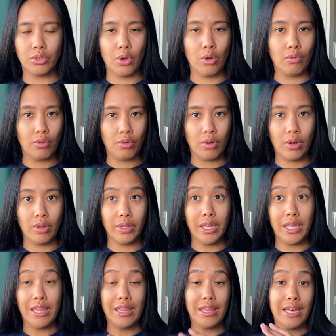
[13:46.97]
overall
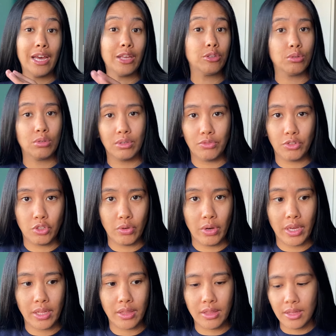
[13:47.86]
in that sort of
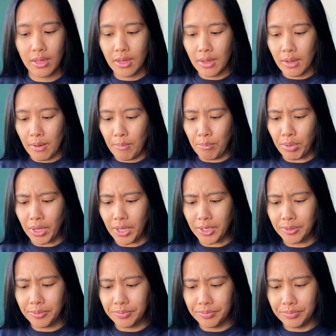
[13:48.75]
strength.
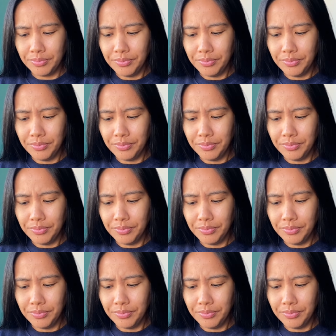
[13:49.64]
But